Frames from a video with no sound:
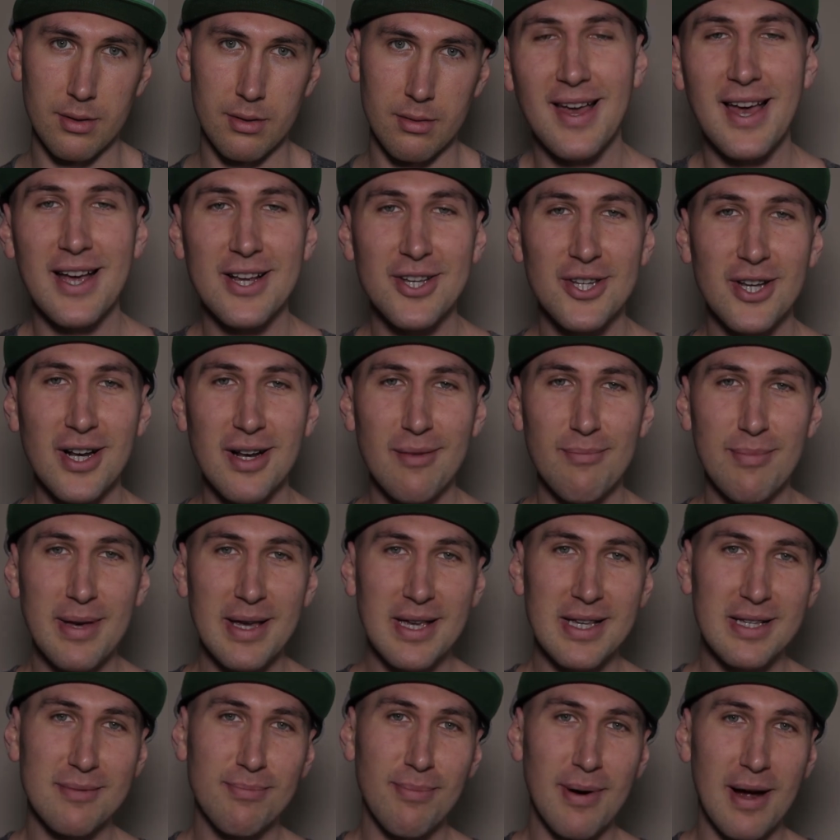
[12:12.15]
Actually,
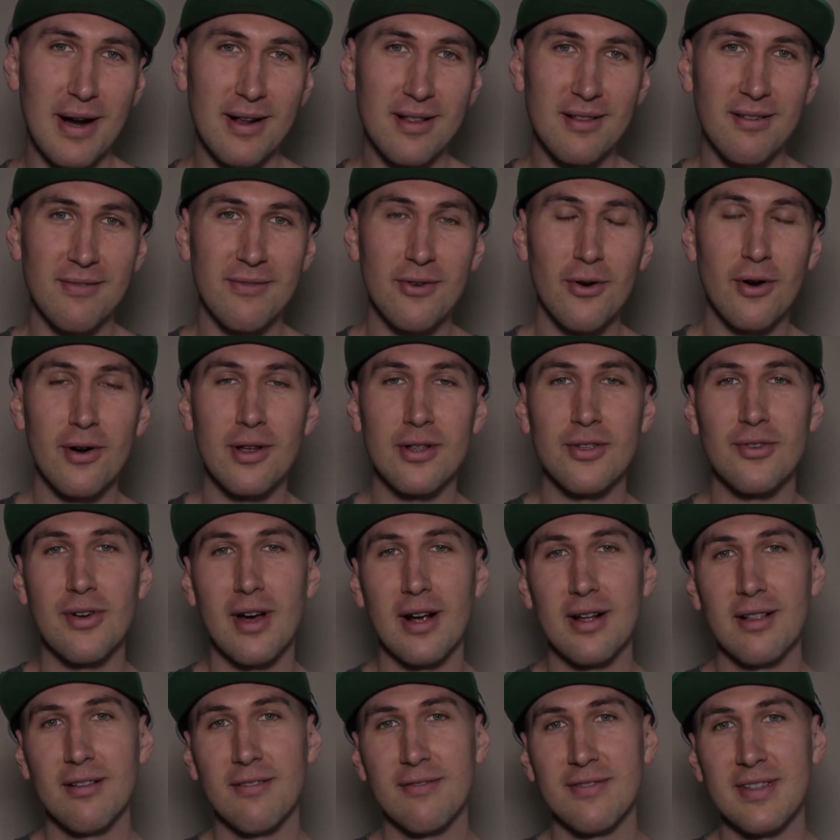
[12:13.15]
biggest part of your
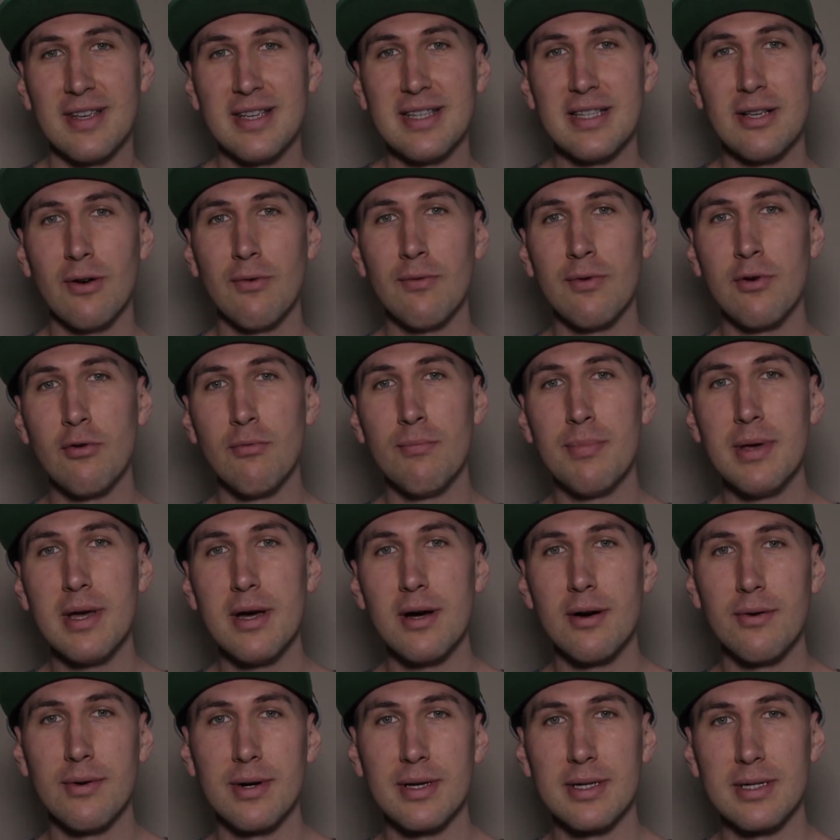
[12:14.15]
attractiveness will be a
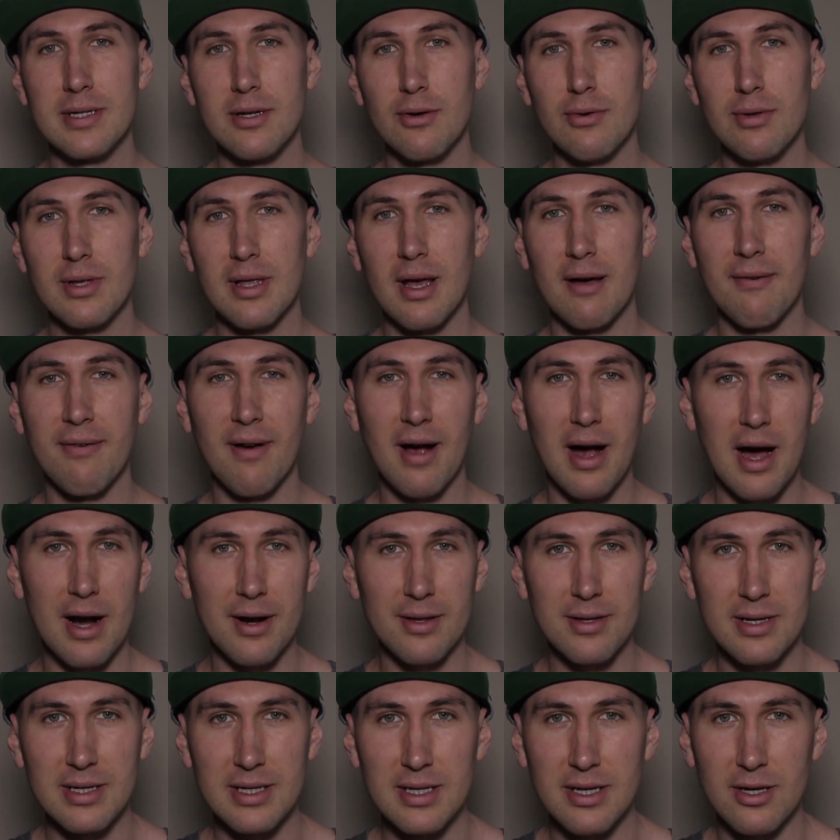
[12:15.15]
result of
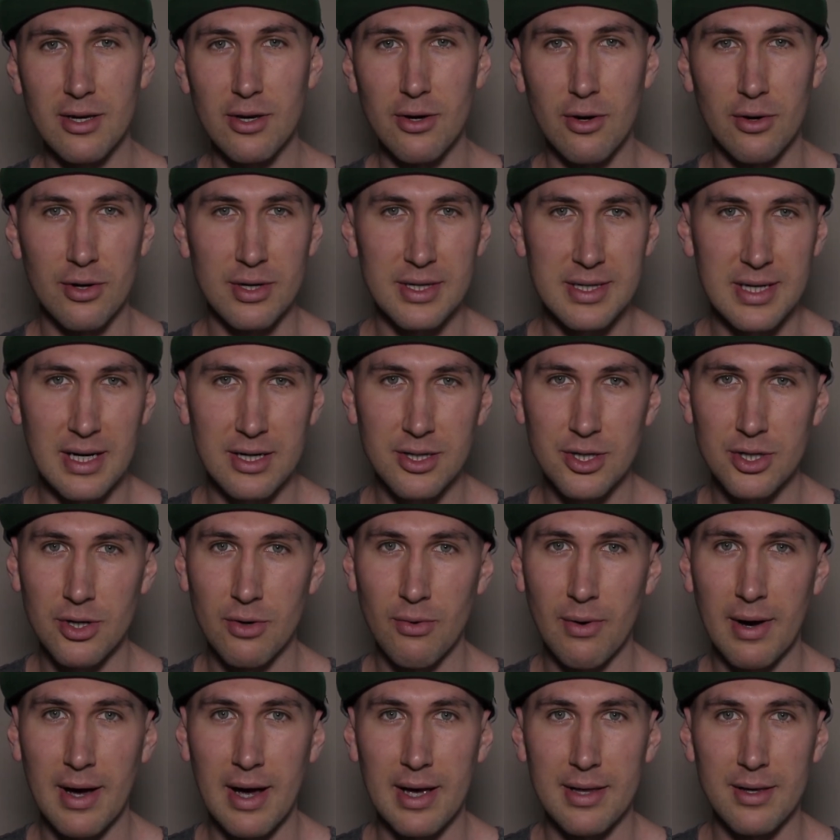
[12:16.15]
harnessing your
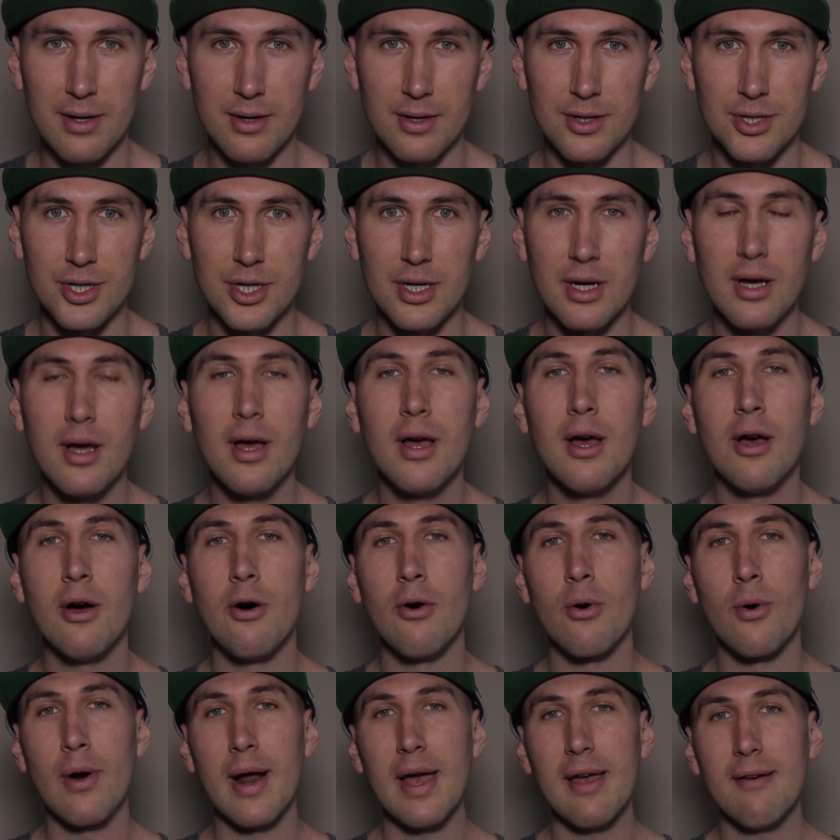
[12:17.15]
sexual energy,
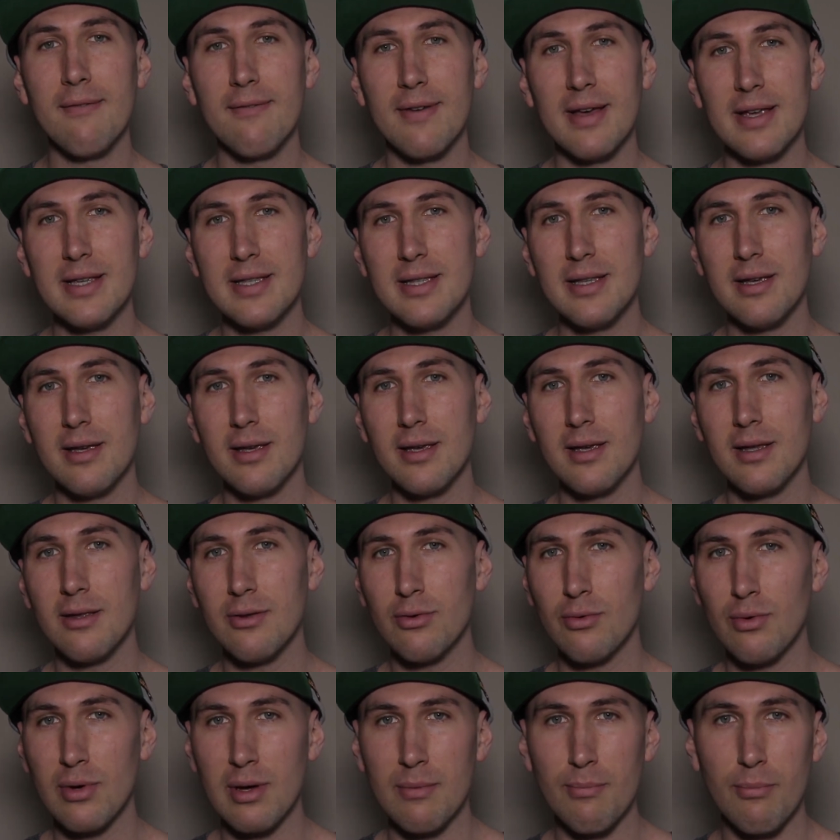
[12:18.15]
reinvesting it
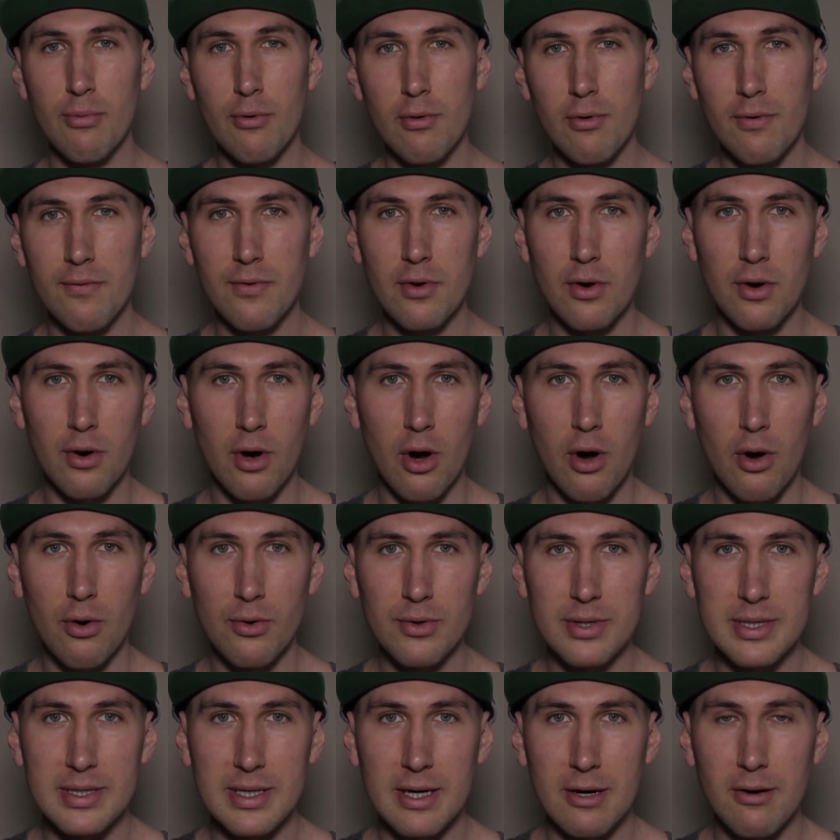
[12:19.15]
to improve your own
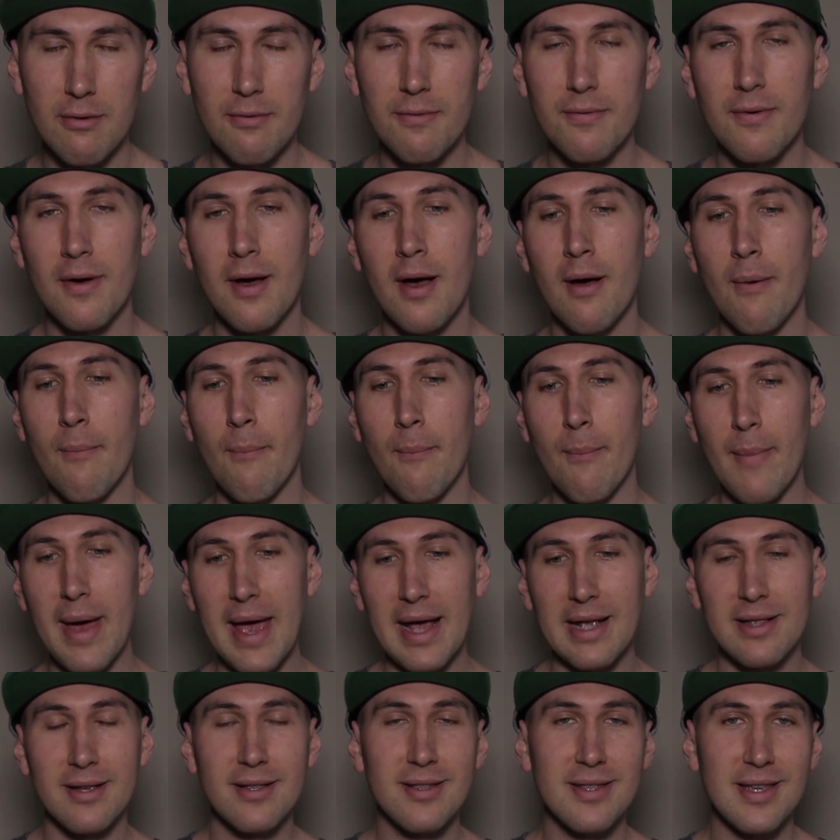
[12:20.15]
self,
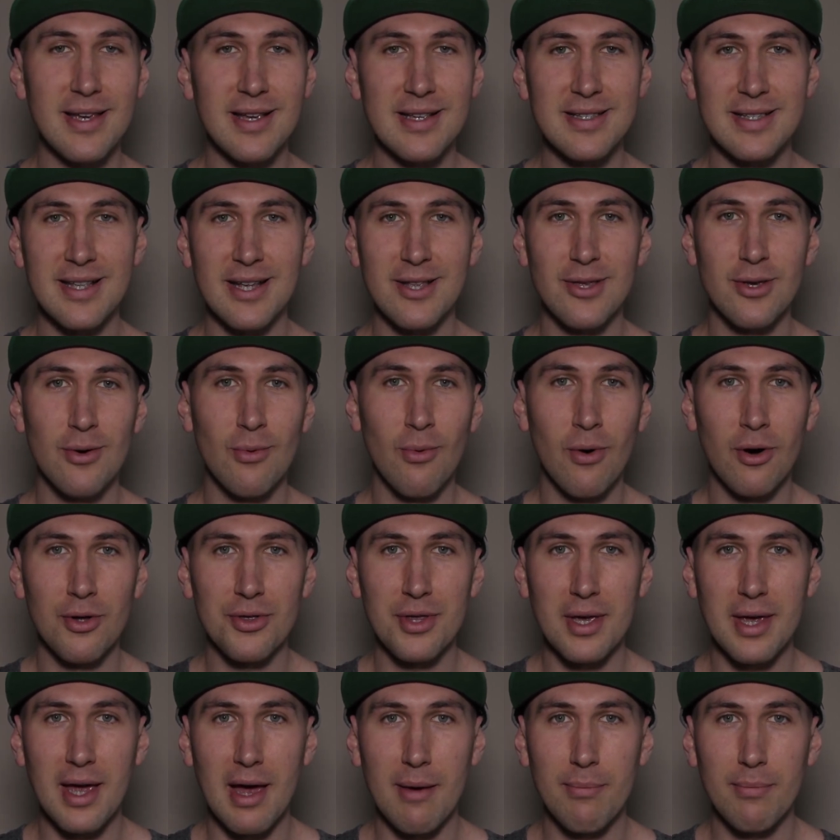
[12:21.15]
make the things that you
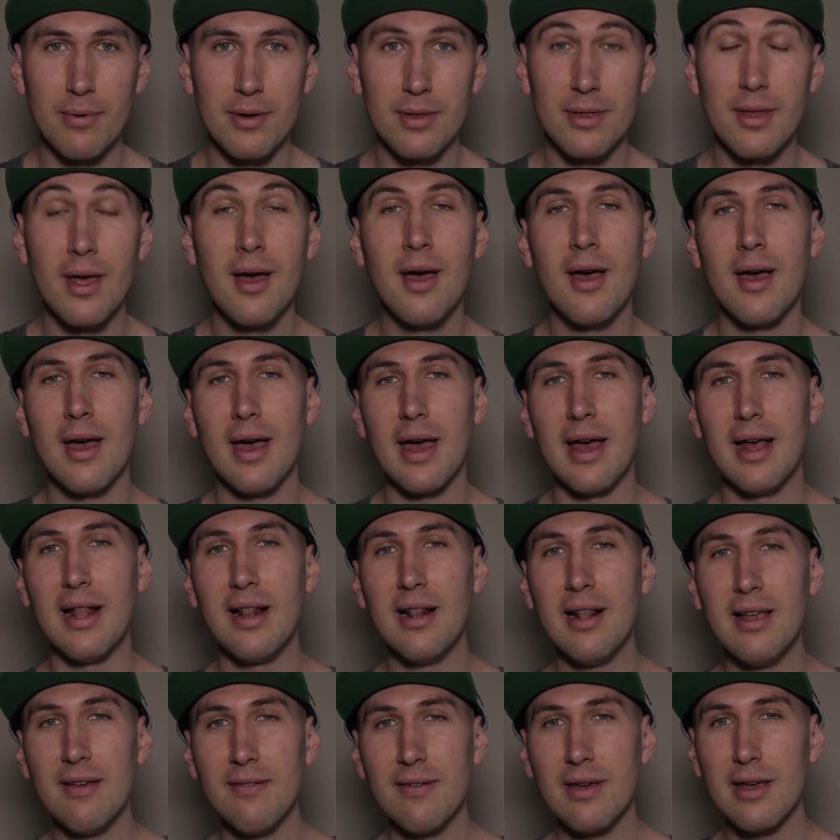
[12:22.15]
want happen, and
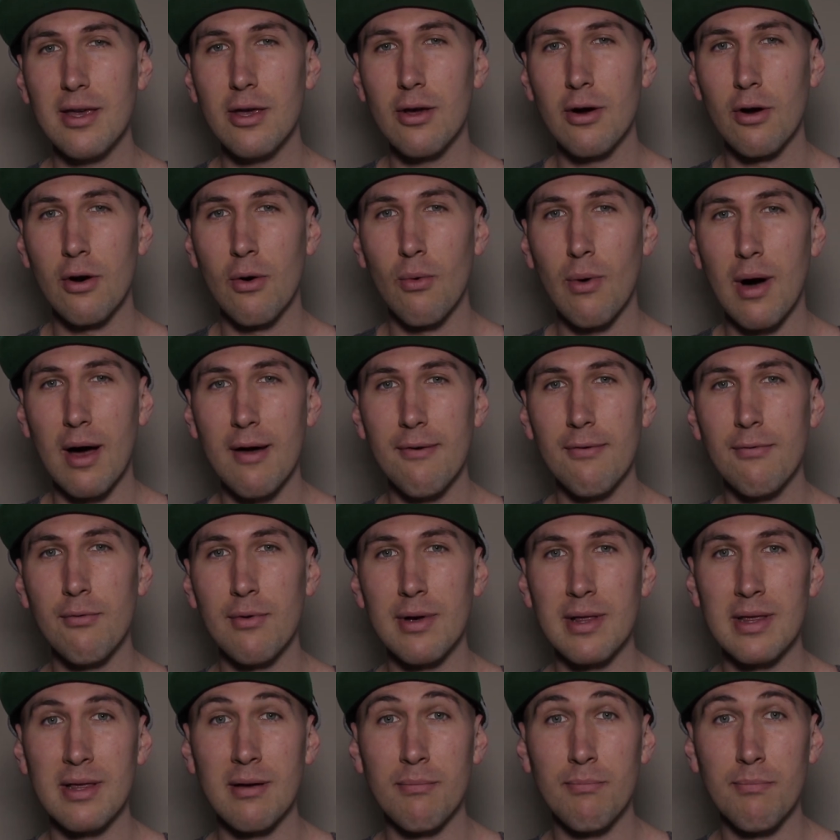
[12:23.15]
living your life
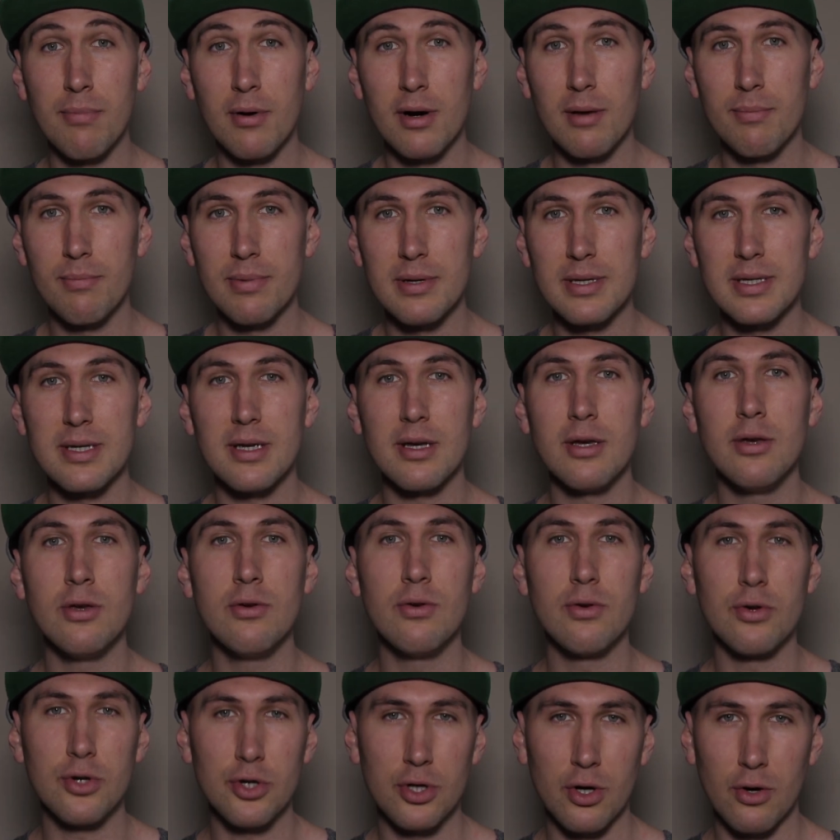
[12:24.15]
with the purpose
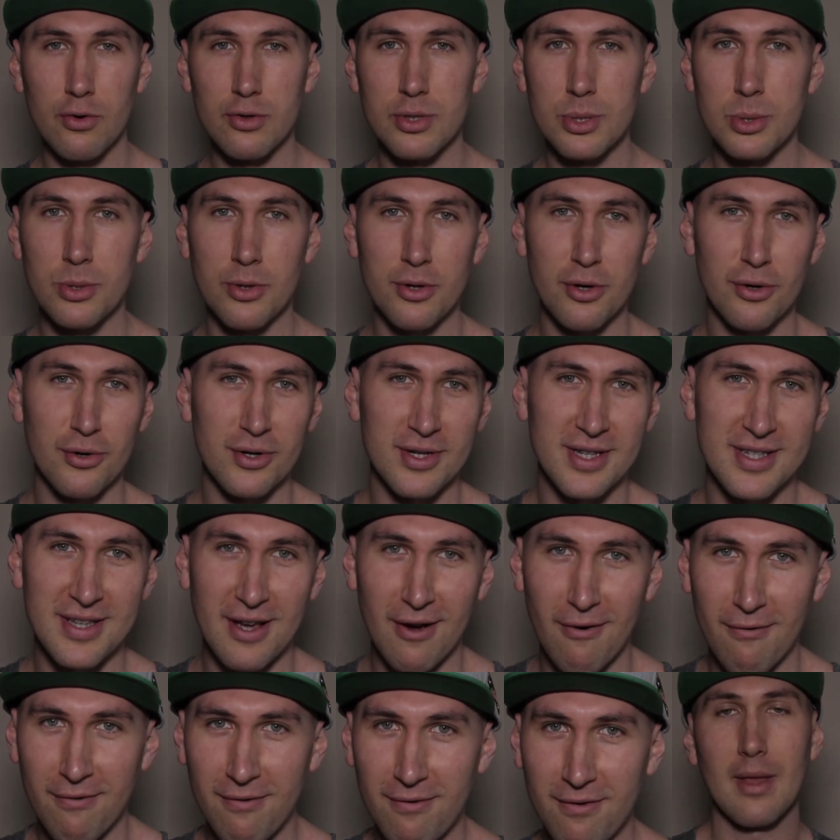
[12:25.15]
you chose for
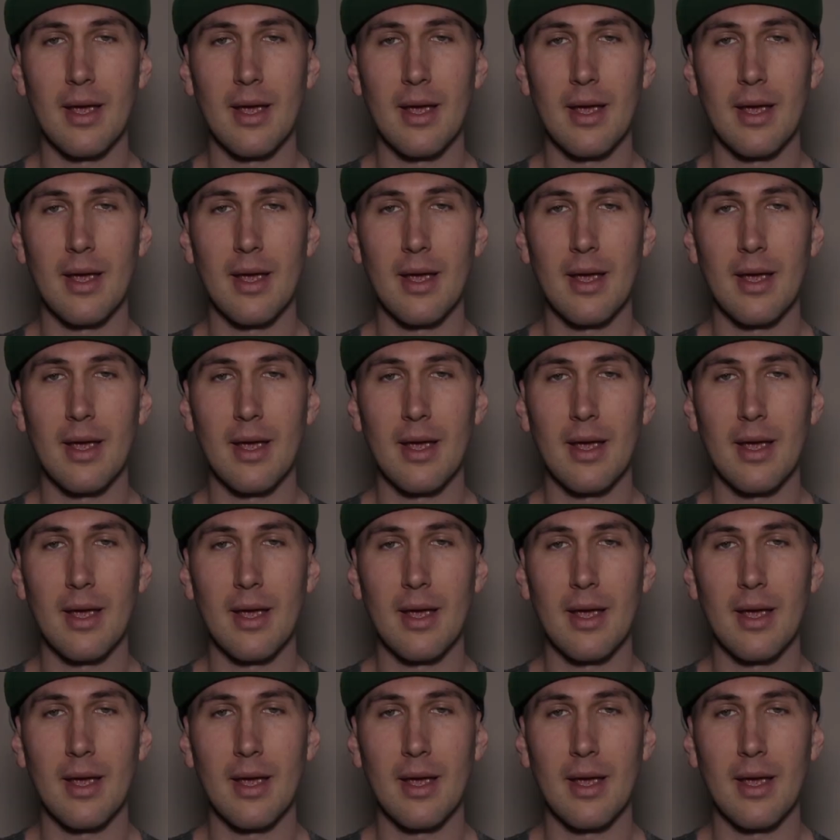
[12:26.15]
yourself.